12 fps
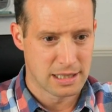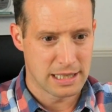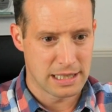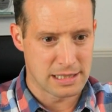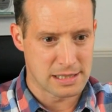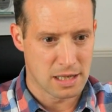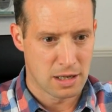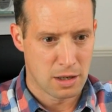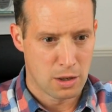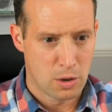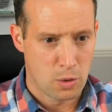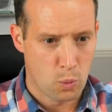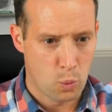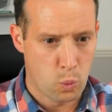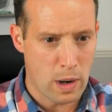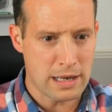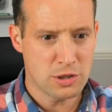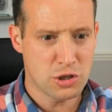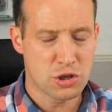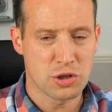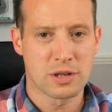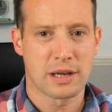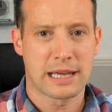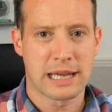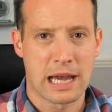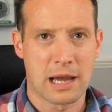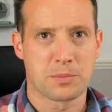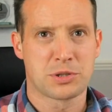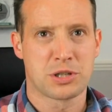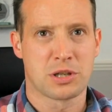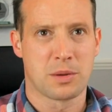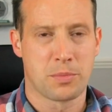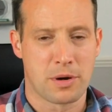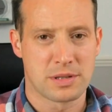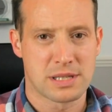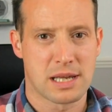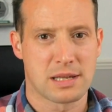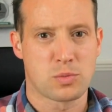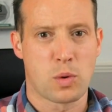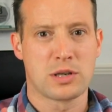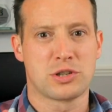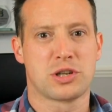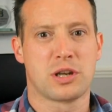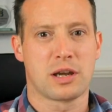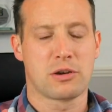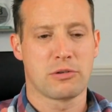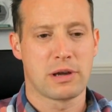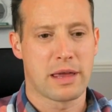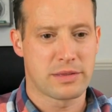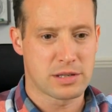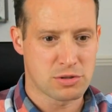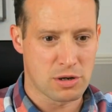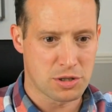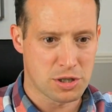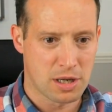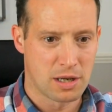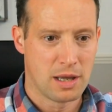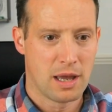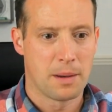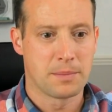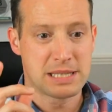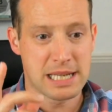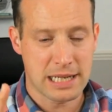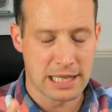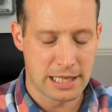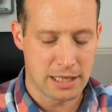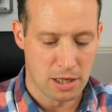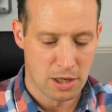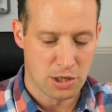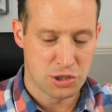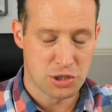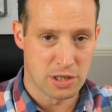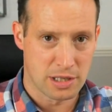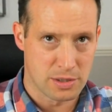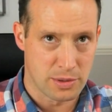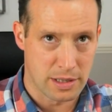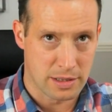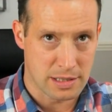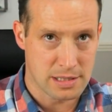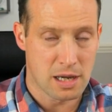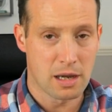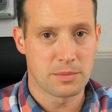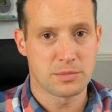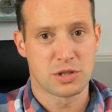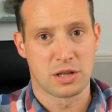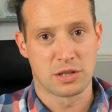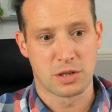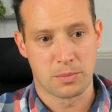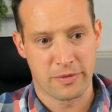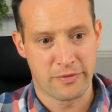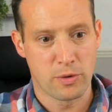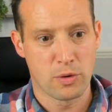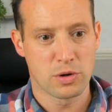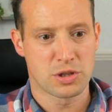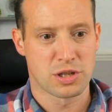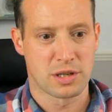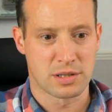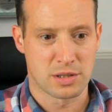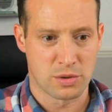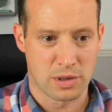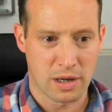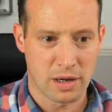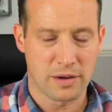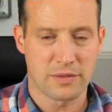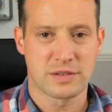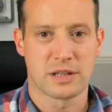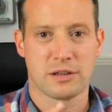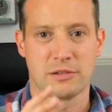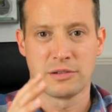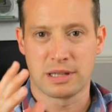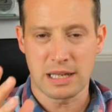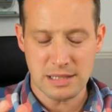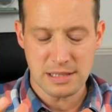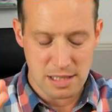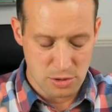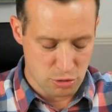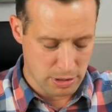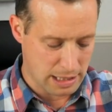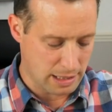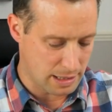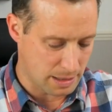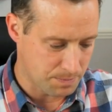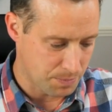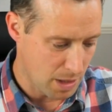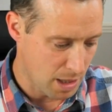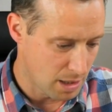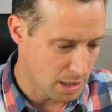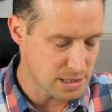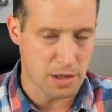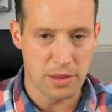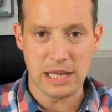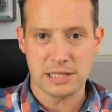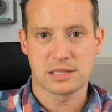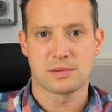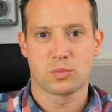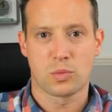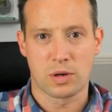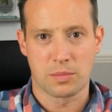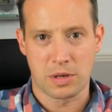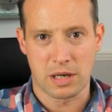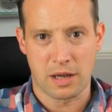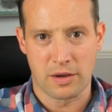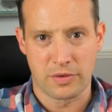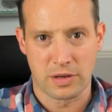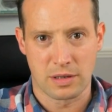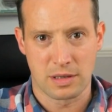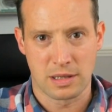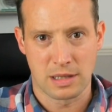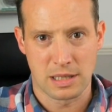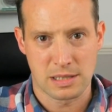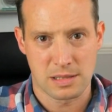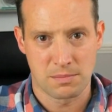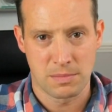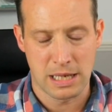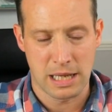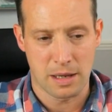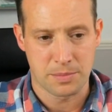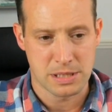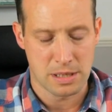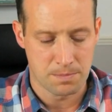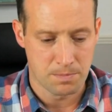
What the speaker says: is, when should I capture the process? When should I create the structure? And particularly, should I do it at the time? Should I do it before? Should I do it after? And that's a tricky thing. And so that's what I'm going to cover in this mini episode.